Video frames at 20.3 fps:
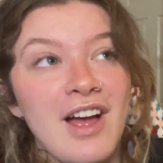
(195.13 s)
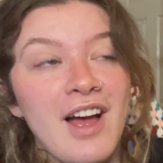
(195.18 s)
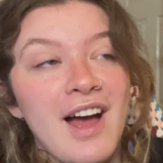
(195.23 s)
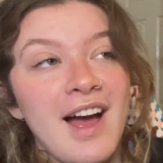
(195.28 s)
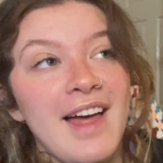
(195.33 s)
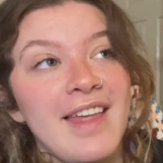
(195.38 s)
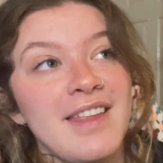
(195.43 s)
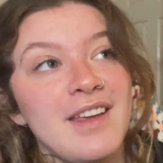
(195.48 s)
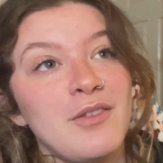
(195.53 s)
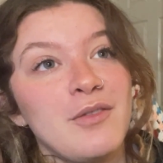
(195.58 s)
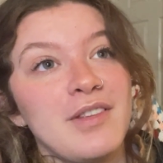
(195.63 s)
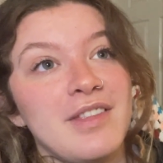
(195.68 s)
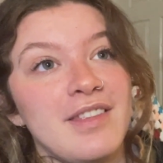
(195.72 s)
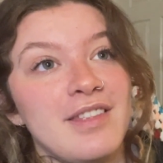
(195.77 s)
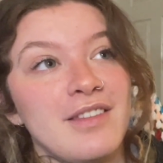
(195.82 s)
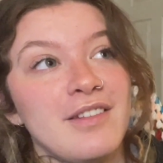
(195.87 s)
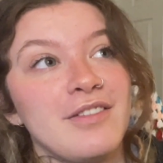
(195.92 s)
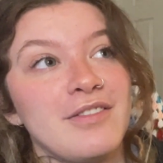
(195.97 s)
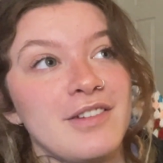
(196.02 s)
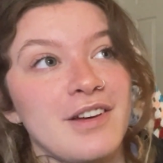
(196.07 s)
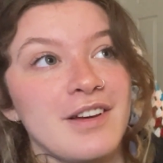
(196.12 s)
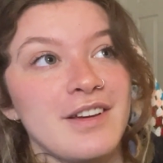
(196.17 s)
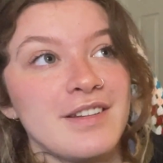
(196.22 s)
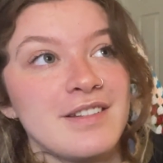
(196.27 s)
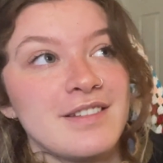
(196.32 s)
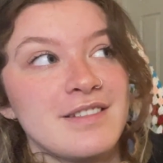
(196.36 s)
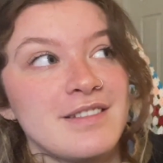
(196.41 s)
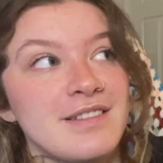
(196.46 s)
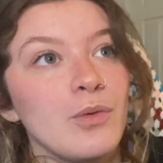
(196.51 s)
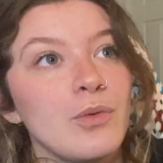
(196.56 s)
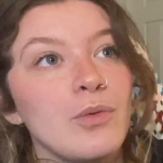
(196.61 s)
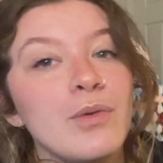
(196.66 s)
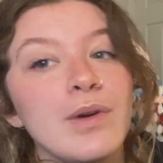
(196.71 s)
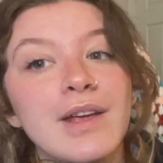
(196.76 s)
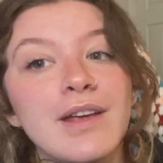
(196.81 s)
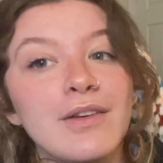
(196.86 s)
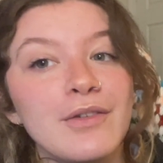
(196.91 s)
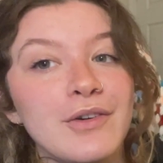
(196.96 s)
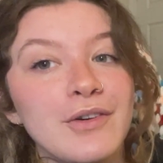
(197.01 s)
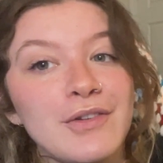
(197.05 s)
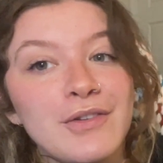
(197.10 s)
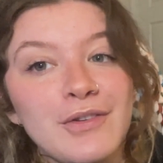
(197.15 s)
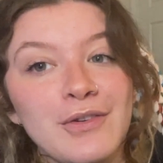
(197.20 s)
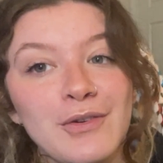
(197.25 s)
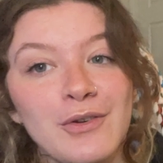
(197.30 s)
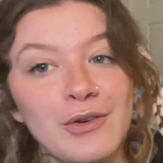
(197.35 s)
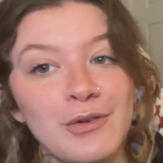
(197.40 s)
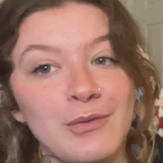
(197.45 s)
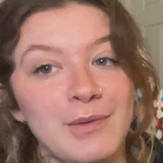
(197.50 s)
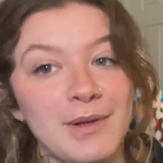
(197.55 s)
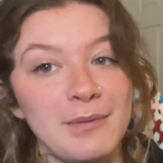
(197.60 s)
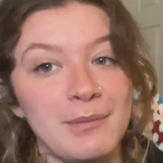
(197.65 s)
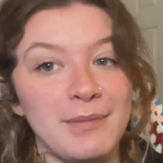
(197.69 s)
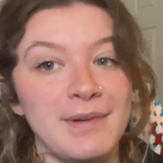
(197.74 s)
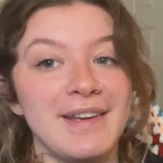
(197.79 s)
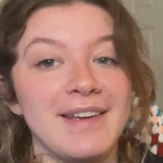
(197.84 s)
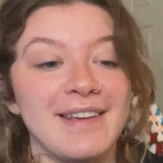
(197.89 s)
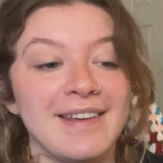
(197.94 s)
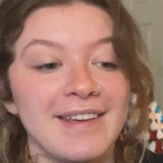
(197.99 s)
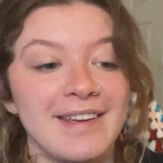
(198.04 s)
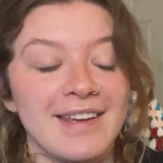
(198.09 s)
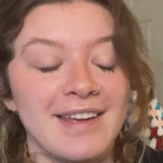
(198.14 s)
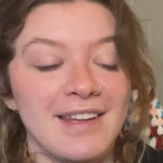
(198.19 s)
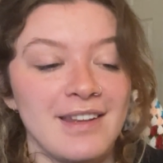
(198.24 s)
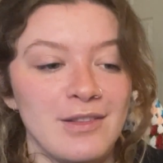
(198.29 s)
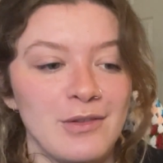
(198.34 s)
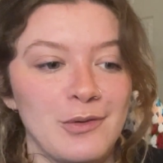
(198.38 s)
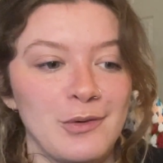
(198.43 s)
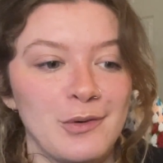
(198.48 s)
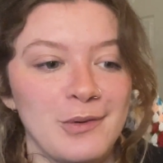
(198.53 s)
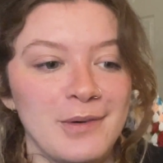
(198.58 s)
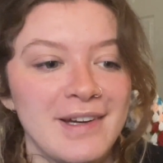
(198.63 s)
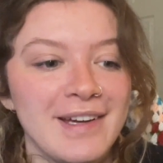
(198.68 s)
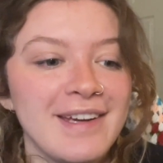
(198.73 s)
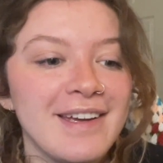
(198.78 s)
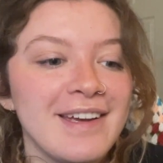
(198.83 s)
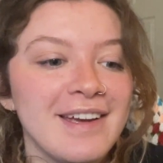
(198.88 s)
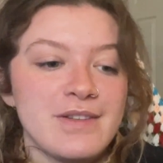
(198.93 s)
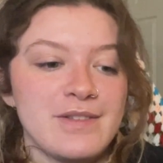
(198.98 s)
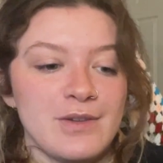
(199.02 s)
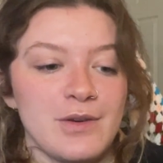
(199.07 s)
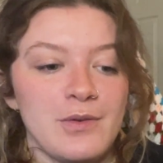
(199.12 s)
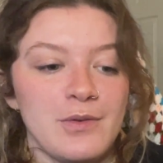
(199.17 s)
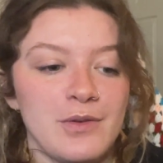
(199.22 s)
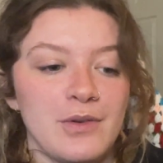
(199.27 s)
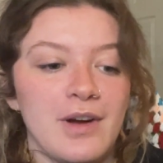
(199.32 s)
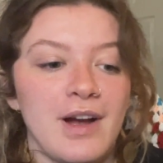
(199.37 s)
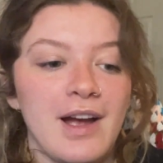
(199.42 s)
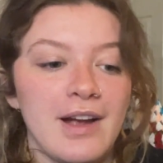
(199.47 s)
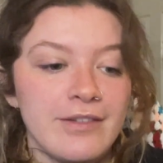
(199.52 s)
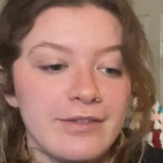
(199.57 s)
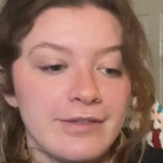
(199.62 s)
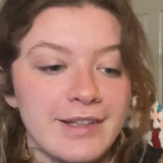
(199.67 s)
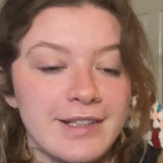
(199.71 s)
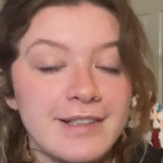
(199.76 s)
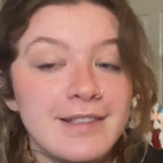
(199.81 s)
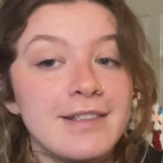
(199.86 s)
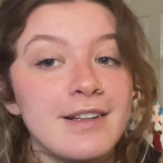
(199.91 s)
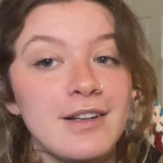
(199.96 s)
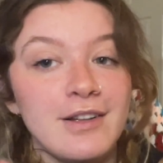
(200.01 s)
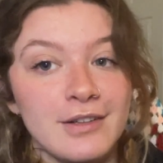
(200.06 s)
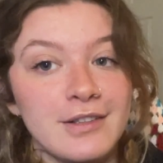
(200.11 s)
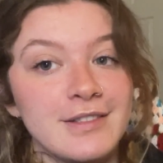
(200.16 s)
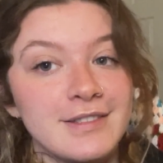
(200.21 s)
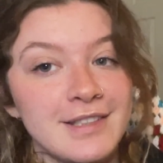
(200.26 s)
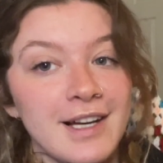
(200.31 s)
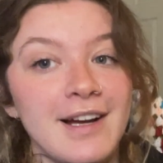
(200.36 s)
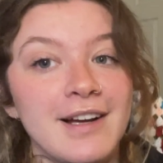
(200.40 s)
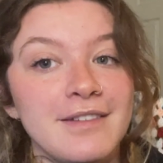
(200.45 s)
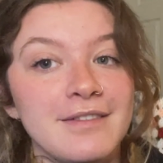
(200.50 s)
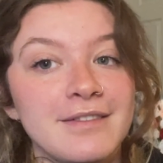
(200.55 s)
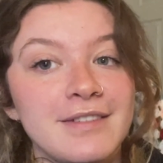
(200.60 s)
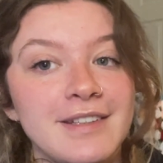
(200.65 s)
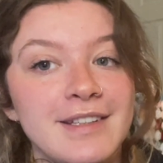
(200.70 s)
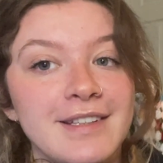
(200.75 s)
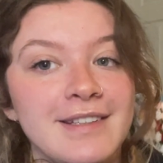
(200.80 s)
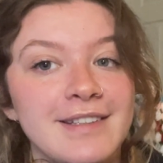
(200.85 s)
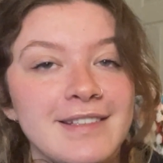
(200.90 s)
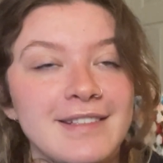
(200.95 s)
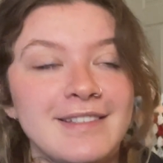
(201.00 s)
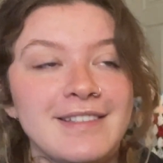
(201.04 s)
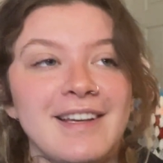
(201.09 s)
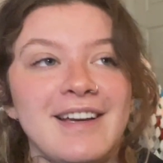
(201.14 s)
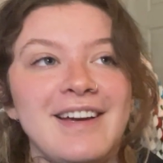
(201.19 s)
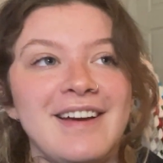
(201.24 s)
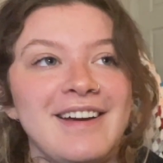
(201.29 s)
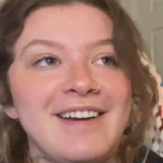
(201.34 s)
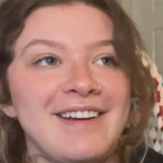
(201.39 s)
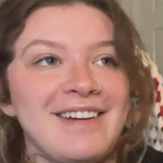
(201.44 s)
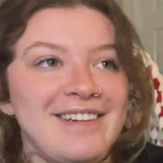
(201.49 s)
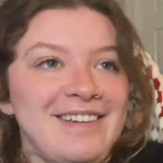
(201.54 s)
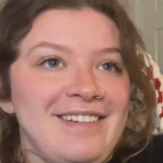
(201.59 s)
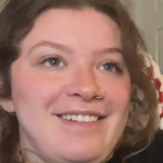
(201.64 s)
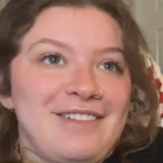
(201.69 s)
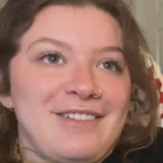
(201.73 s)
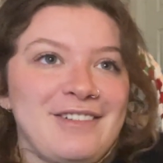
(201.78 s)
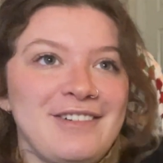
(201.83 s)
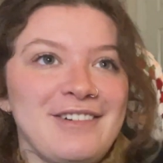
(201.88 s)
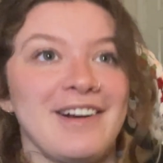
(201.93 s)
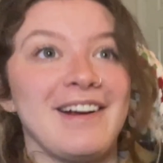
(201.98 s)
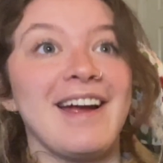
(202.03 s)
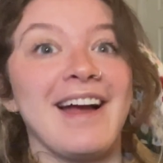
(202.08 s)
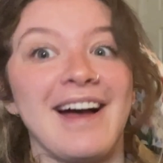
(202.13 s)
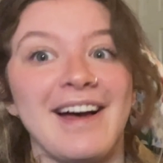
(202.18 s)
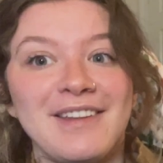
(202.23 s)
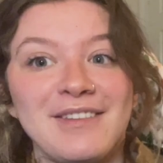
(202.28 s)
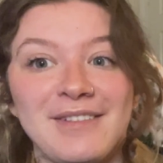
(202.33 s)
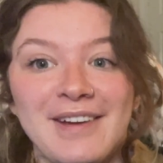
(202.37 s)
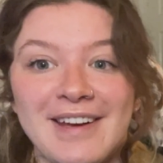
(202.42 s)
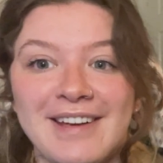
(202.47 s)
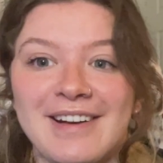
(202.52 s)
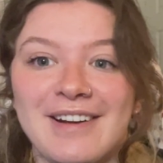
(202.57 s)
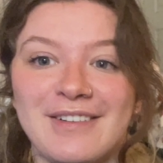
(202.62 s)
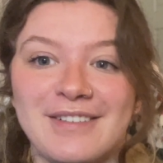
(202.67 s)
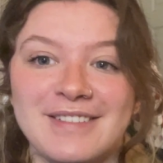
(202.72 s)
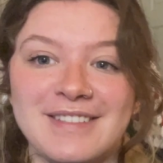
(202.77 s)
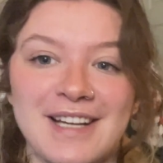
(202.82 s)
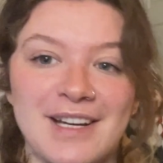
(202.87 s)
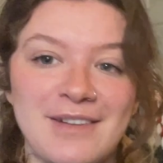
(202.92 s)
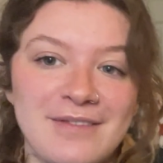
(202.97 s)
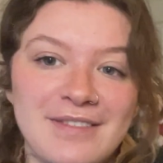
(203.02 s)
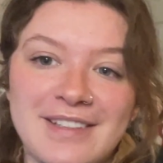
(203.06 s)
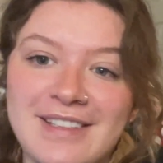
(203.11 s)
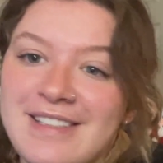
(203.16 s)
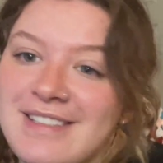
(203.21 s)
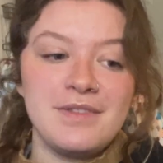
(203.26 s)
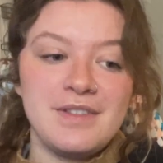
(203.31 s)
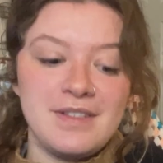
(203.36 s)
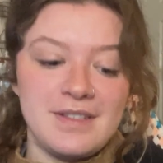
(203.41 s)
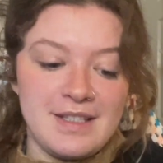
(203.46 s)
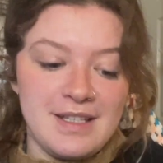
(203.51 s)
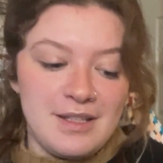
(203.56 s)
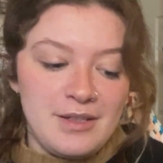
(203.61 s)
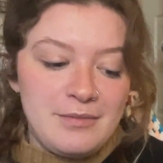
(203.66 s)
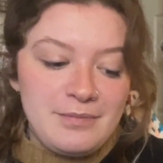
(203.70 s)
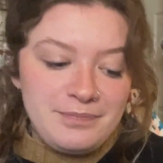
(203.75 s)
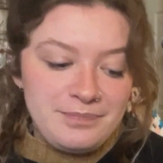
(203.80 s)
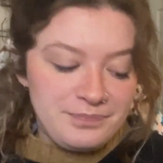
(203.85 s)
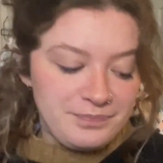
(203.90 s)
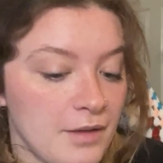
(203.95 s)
I think within the first week or 2 of me being in Norway. So I've waited a long time for these or I had waited a long time for these to see them.